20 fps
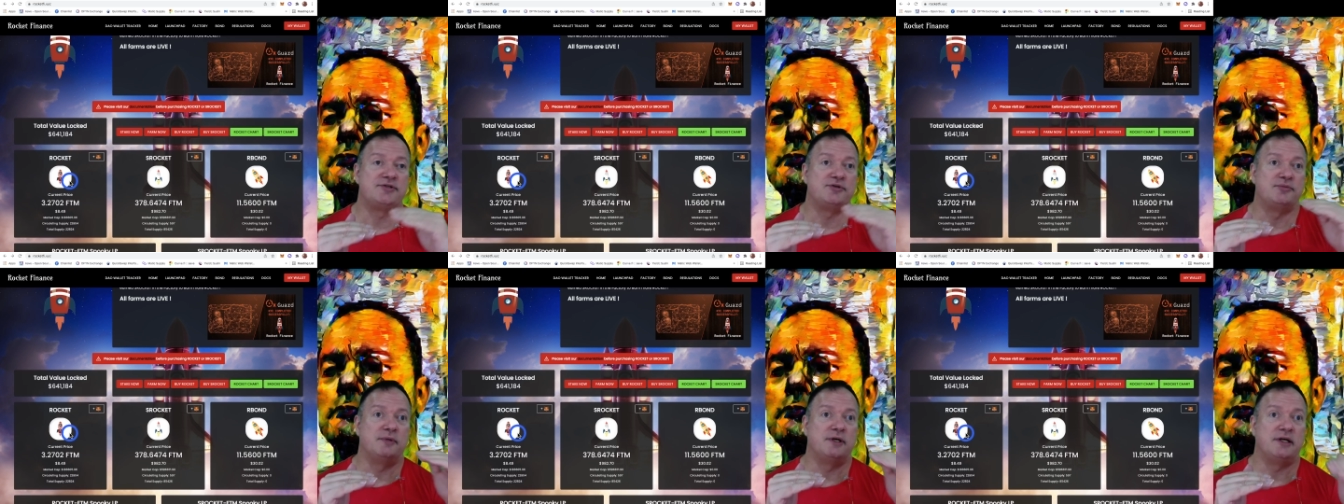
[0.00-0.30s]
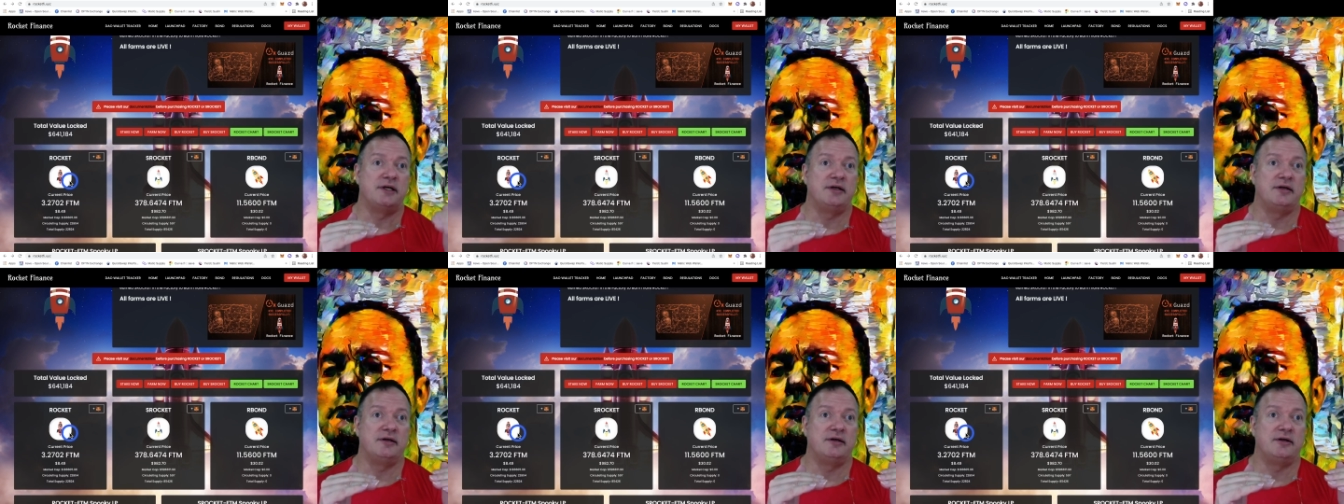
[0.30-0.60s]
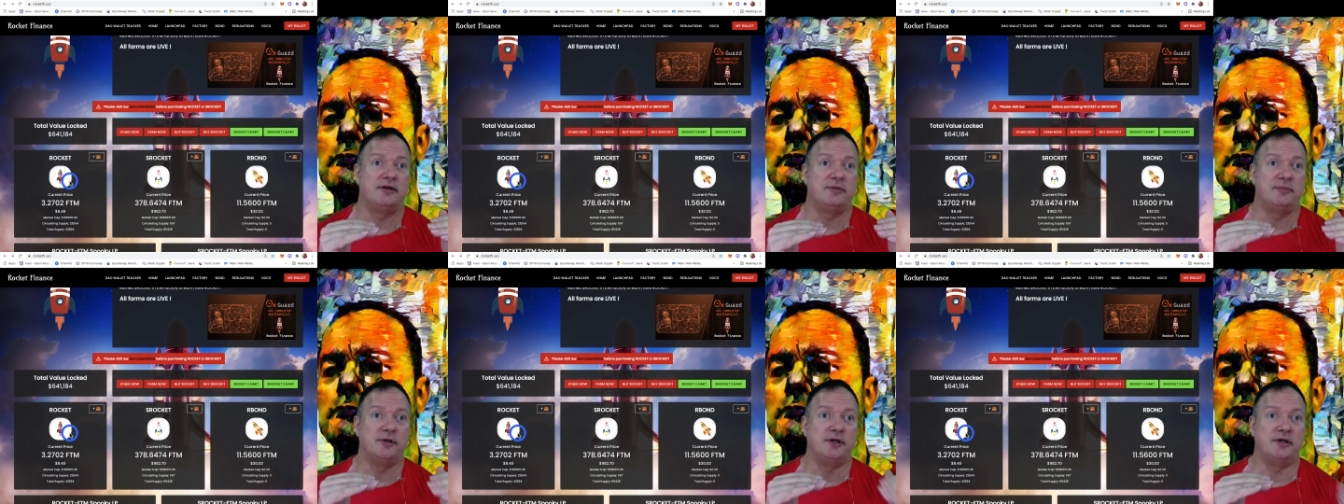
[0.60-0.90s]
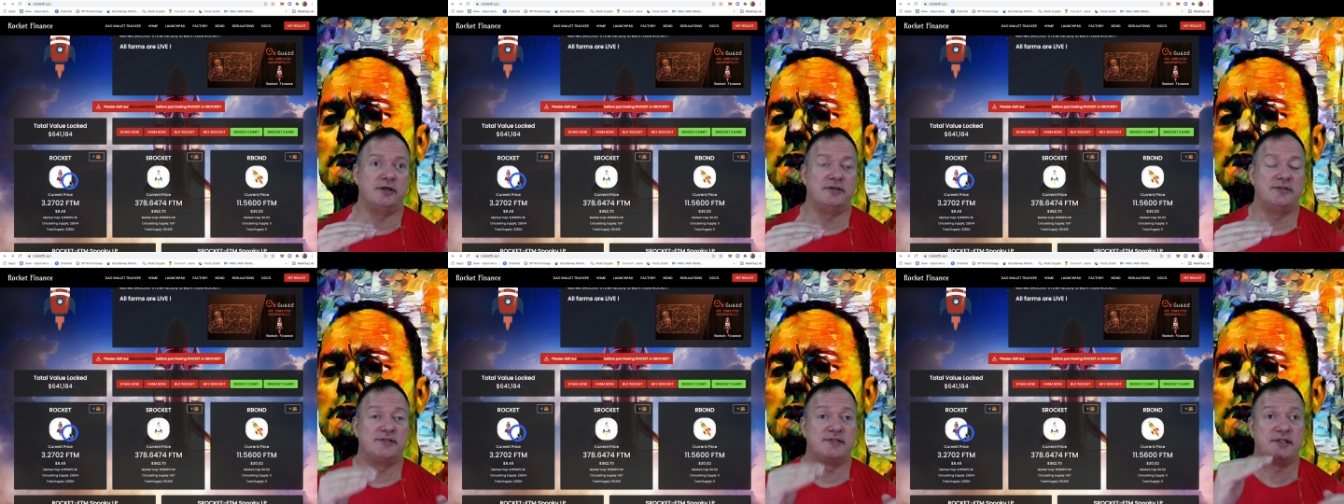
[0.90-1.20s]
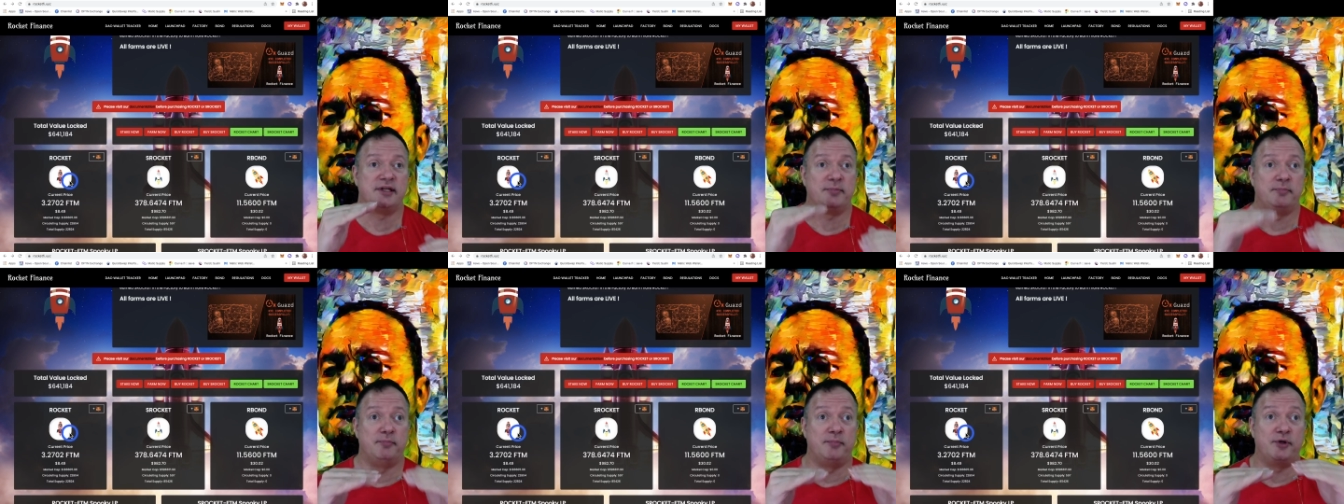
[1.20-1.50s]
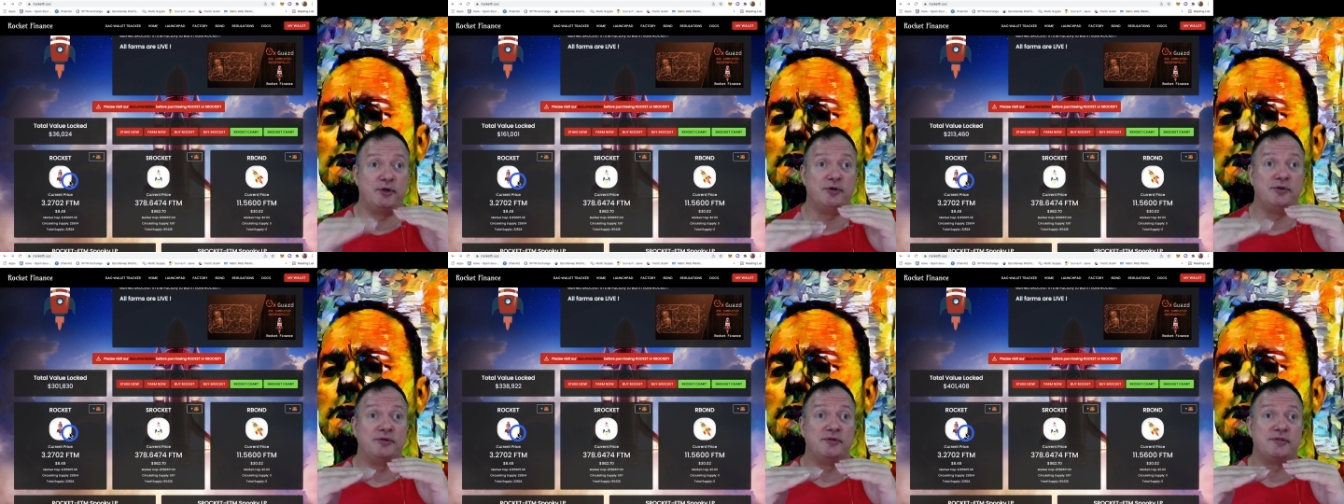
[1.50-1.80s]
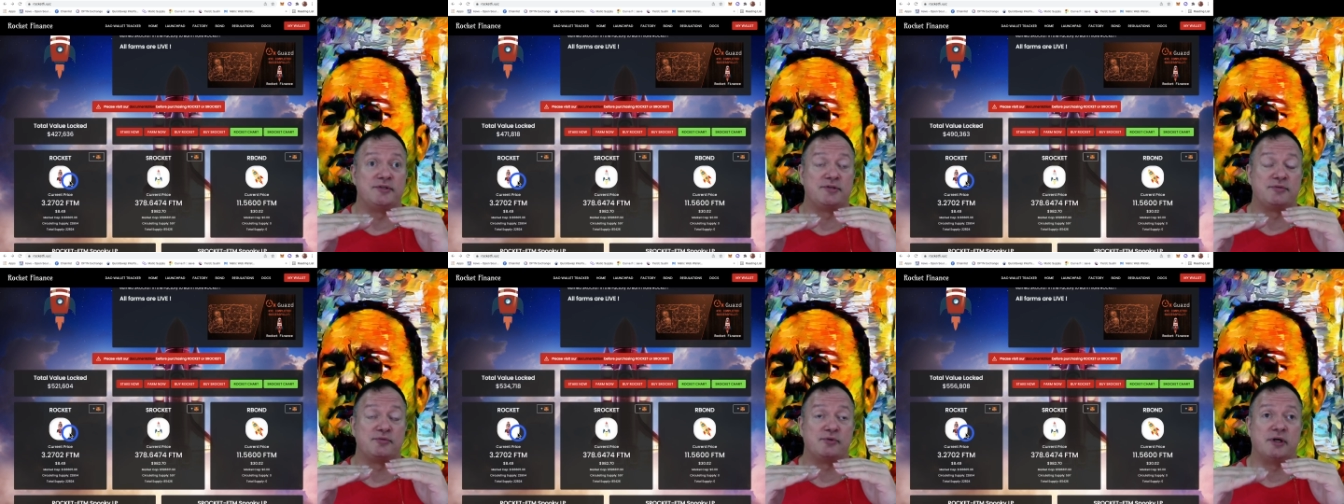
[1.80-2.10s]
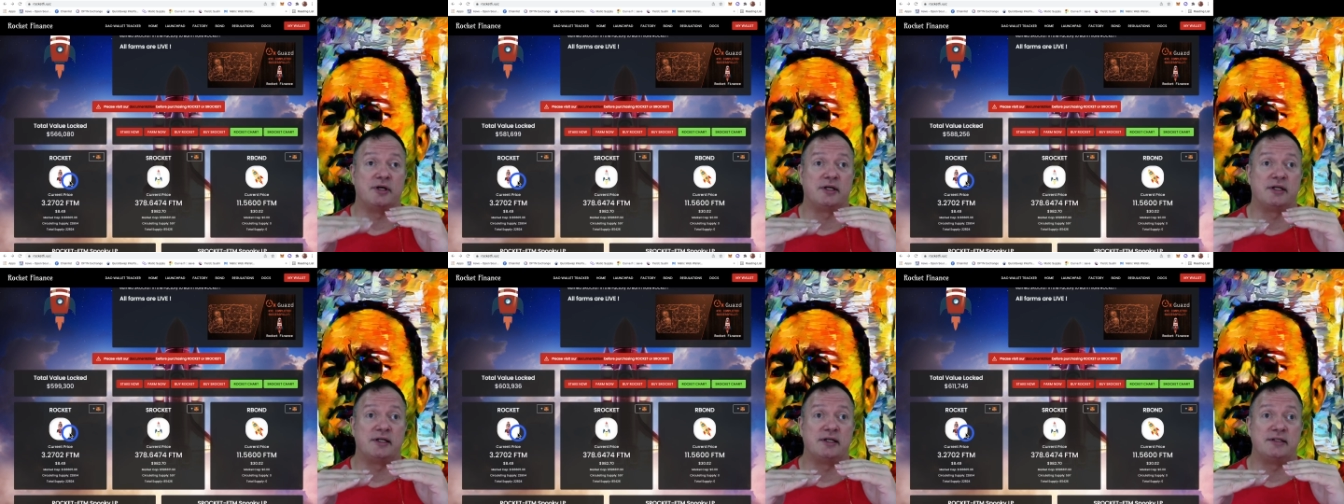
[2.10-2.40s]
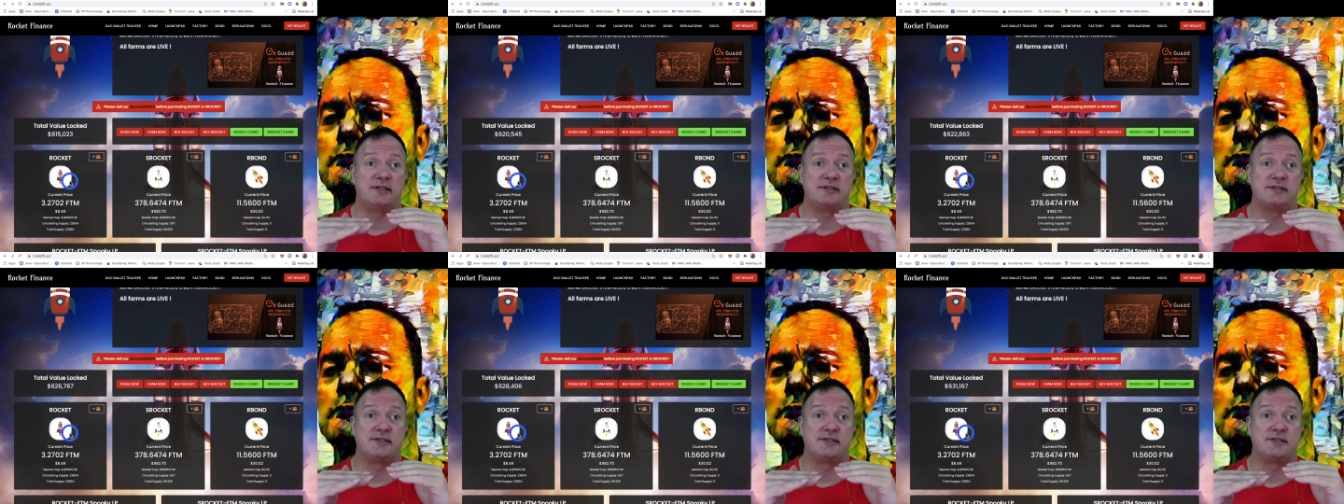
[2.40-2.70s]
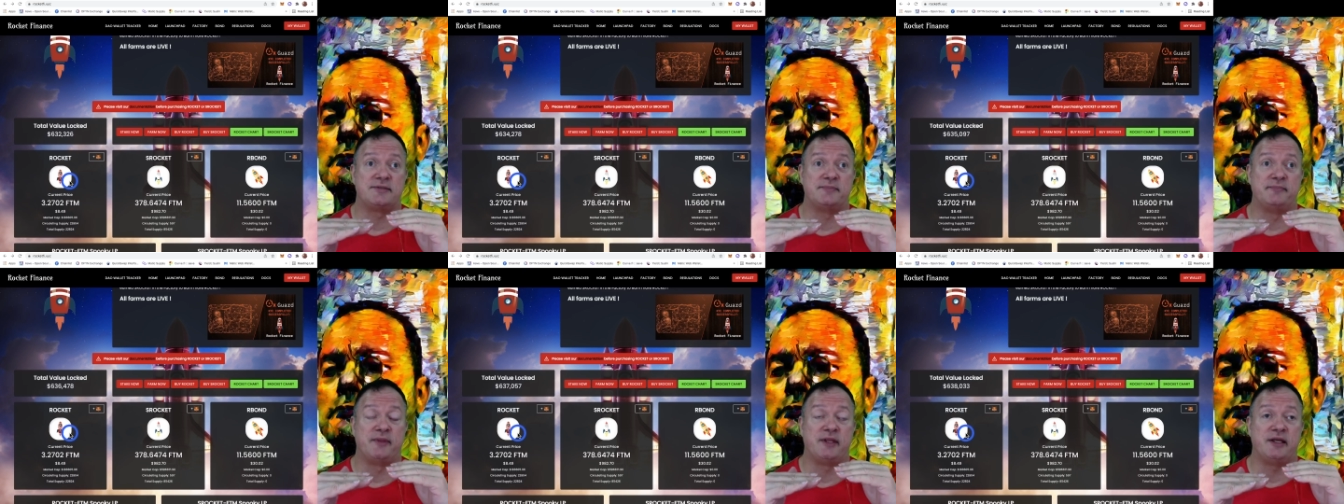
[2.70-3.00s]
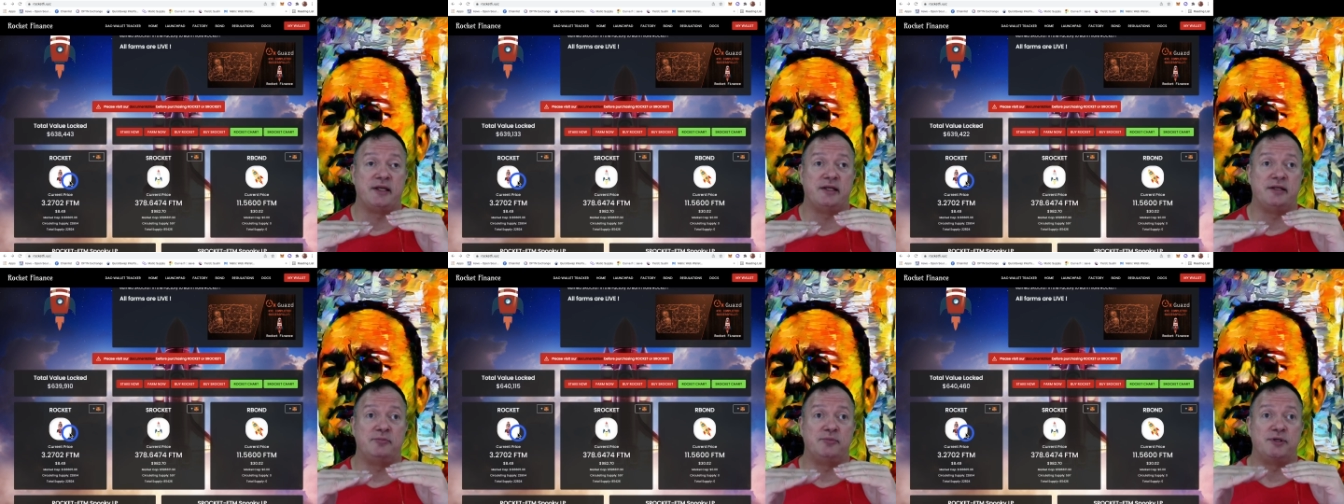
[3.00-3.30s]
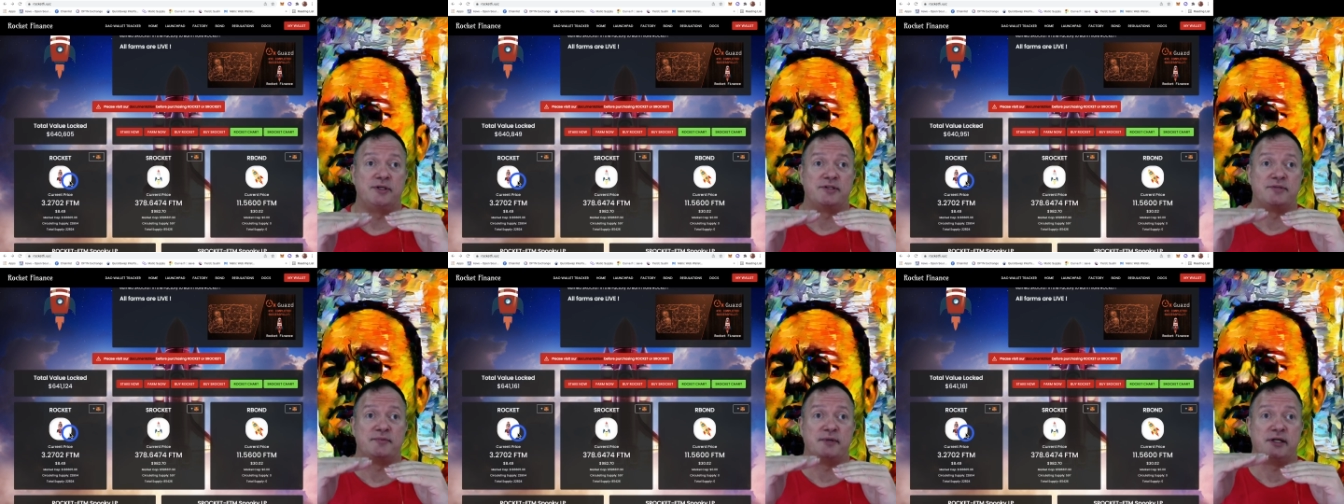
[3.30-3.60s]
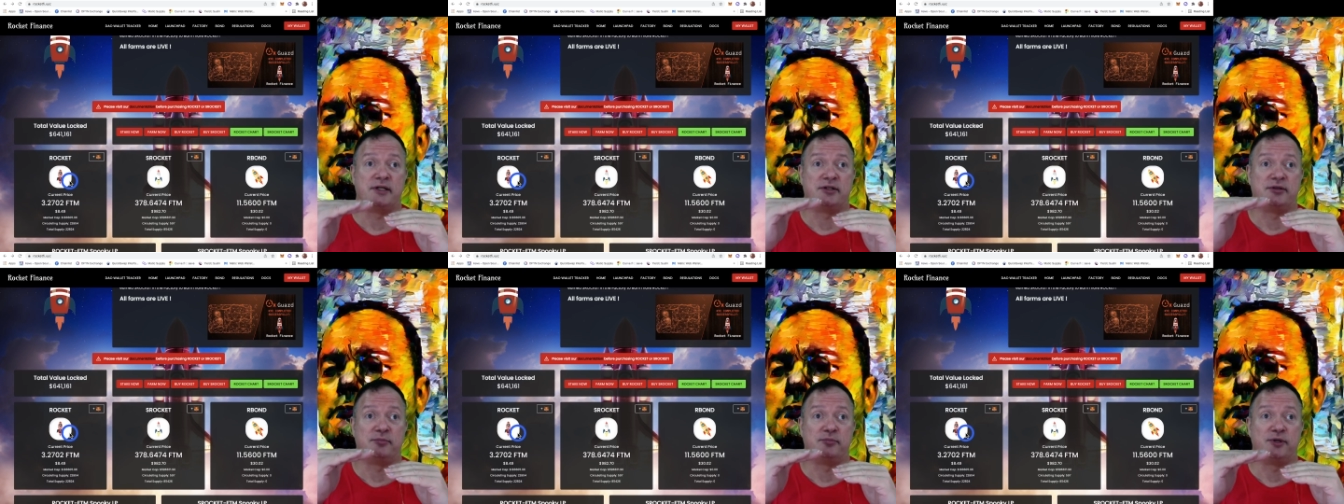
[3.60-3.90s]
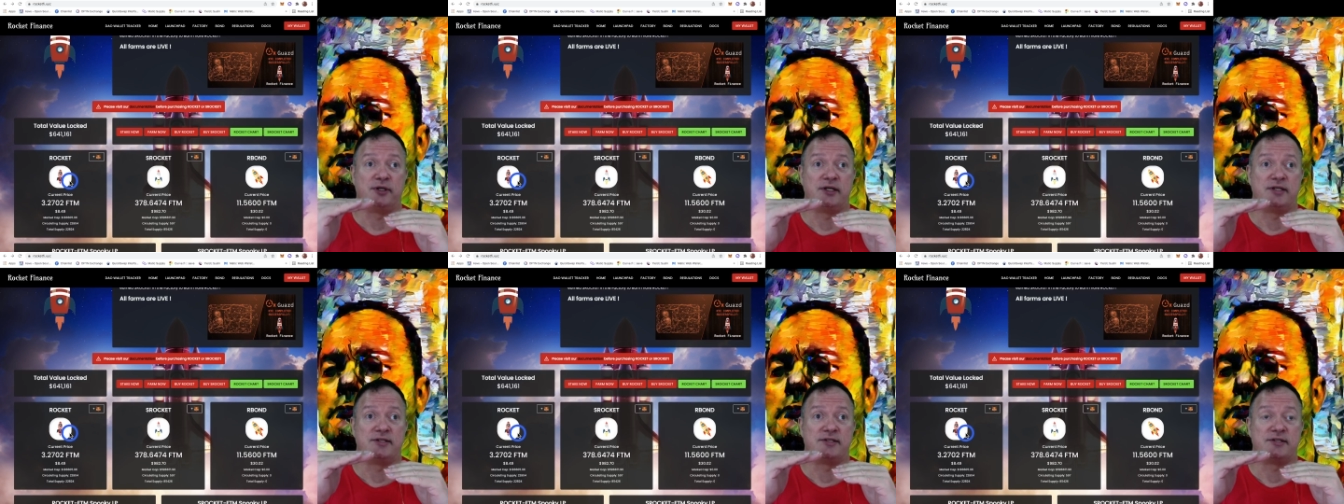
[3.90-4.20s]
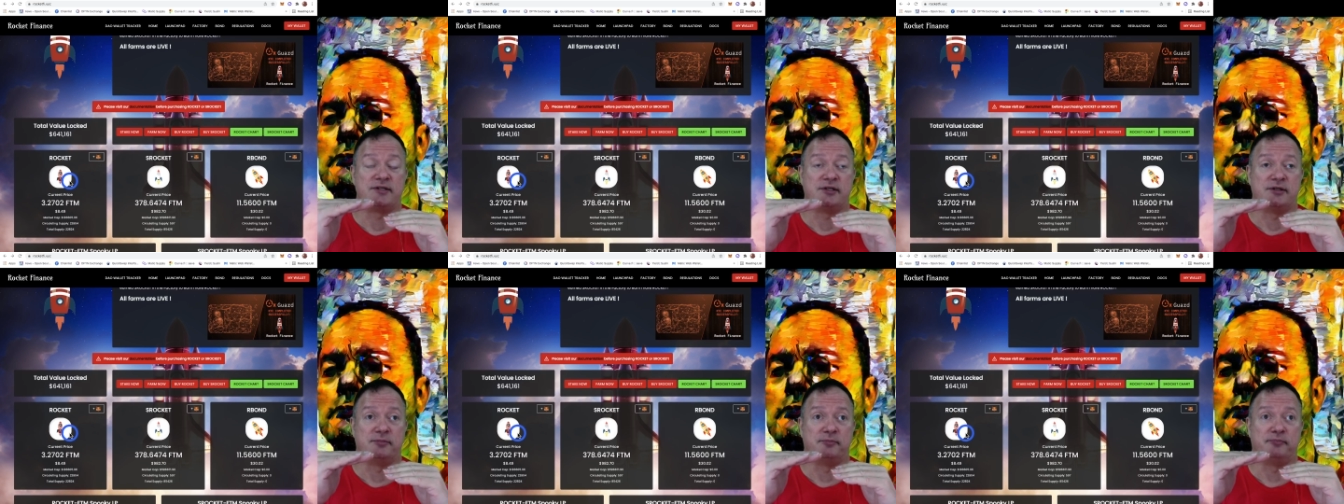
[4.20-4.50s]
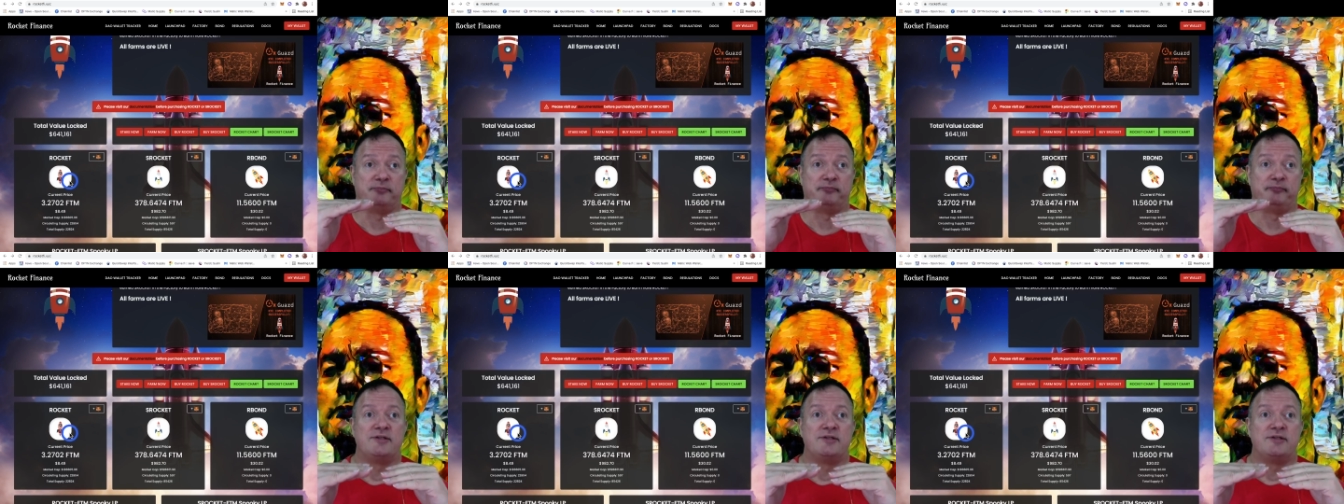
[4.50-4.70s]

you buy RBonds that burns Rockets and brings back the price up.